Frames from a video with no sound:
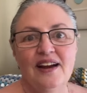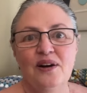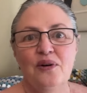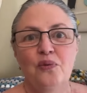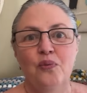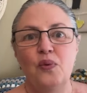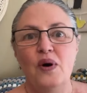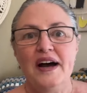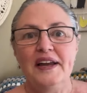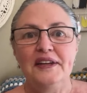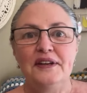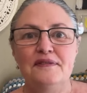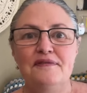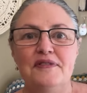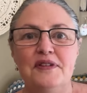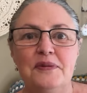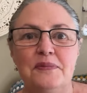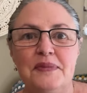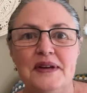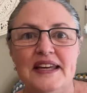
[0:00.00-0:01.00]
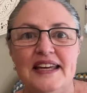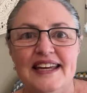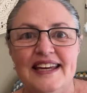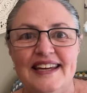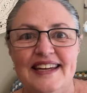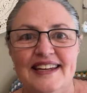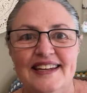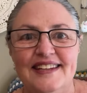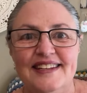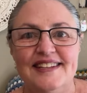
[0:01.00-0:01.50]
one of them
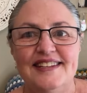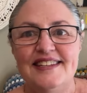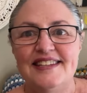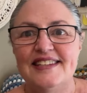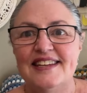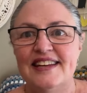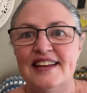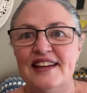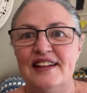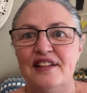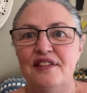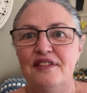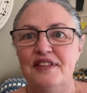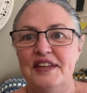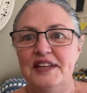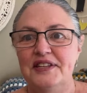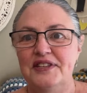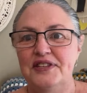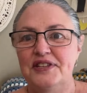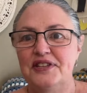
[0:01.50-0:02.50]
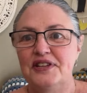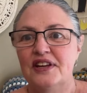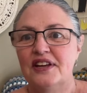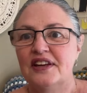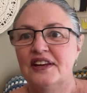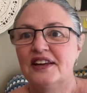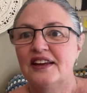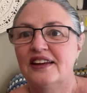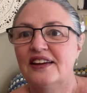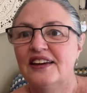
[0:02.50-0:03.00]
is this,
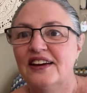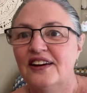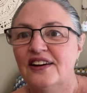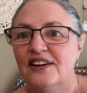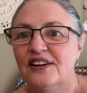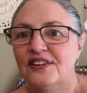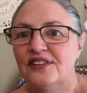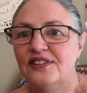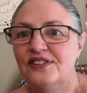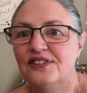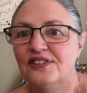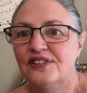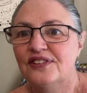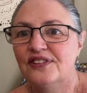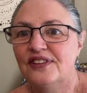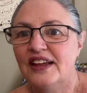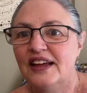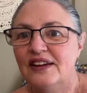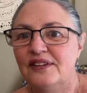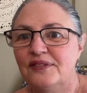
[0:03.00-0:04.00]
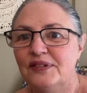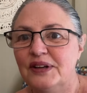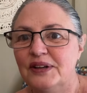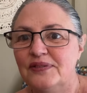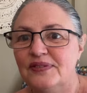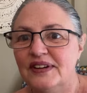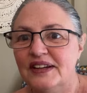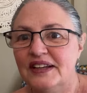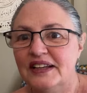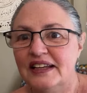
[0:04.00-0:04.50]
saw that
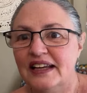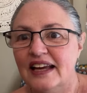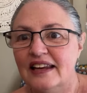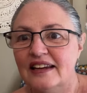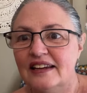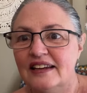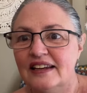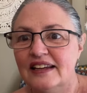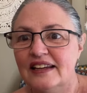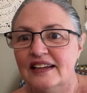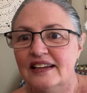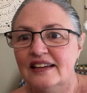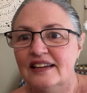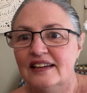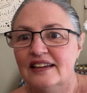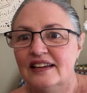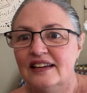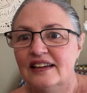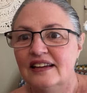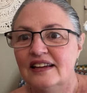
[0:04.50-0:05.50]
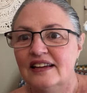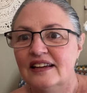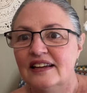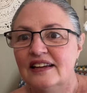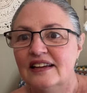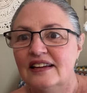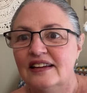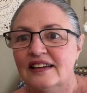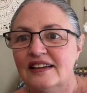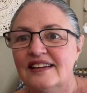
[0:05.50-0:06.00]
Winnipeg, Canada here.
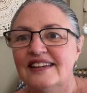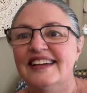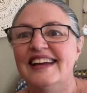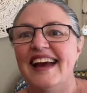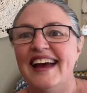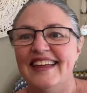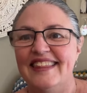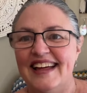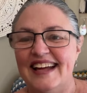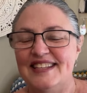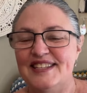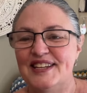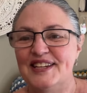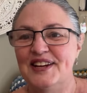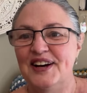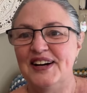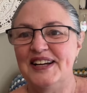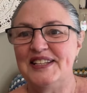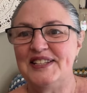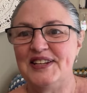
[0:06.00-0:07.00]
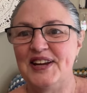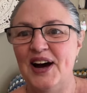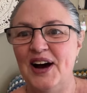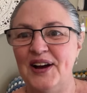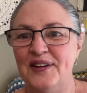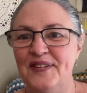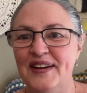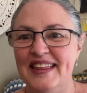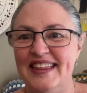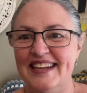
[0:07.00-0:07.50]
Yeah, that's a nice
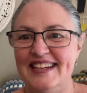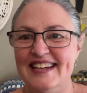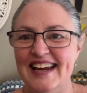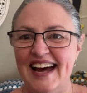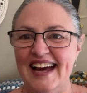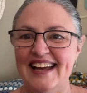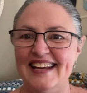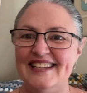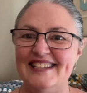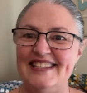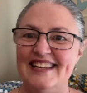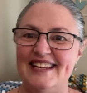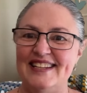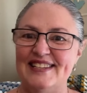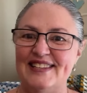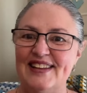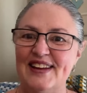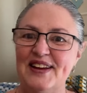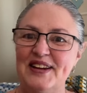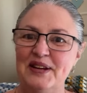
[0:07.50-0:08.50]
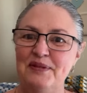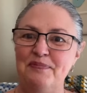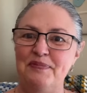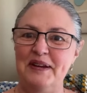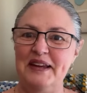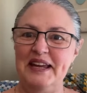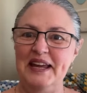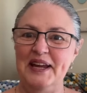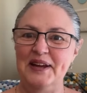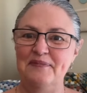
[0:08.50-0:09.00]
time of the day, 6:30
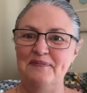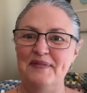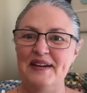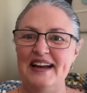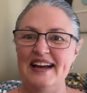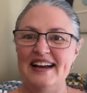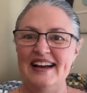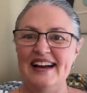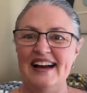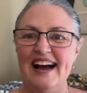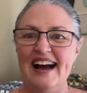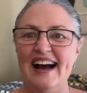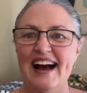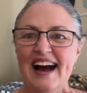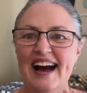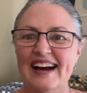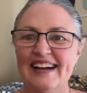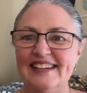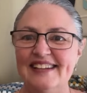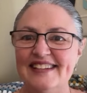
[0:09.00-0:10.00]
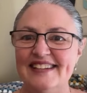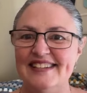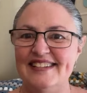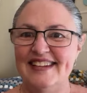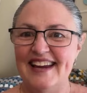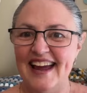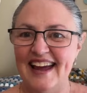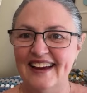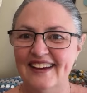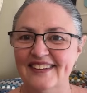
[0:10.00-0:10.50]
p.m. Hunkered
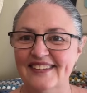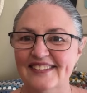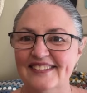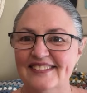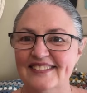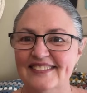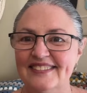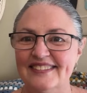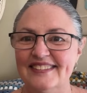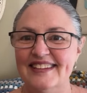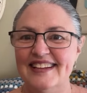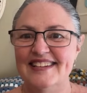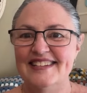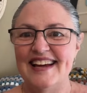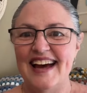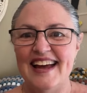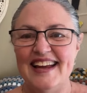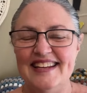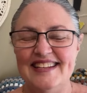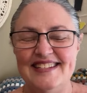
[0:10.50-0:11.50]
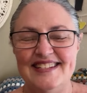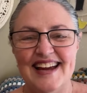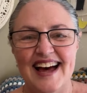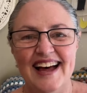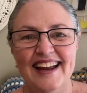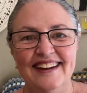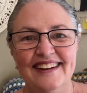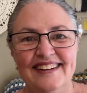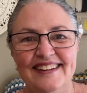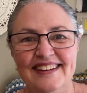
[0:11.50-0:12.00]
down, the day's
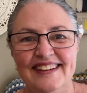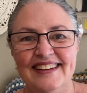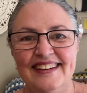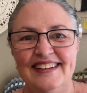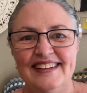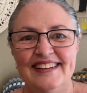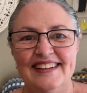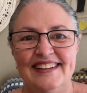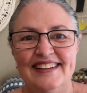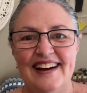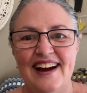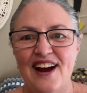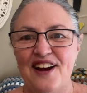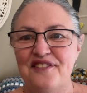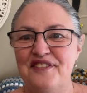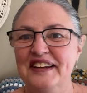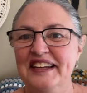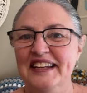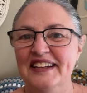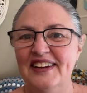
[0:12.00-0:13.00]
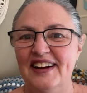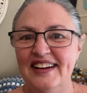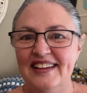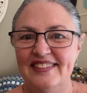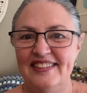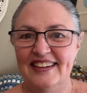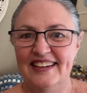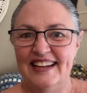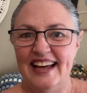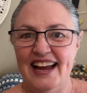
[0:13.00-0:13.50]
done. I really like
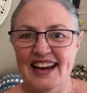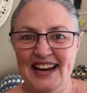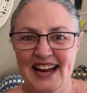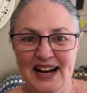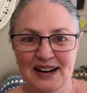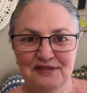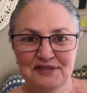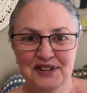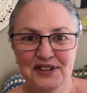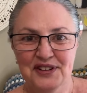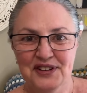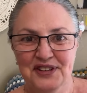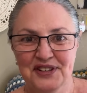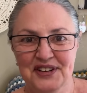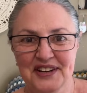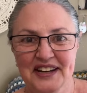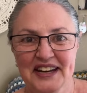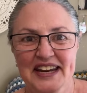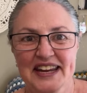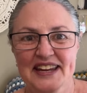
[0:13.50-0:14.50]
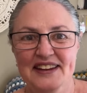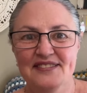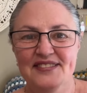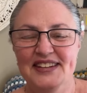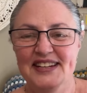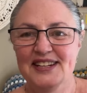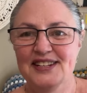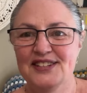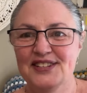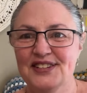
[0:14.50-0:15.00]
the late afternoon and
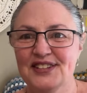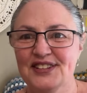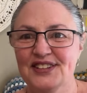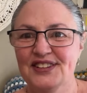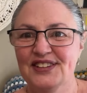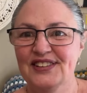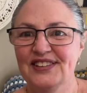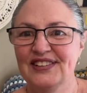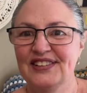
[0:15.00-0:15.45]
evening too.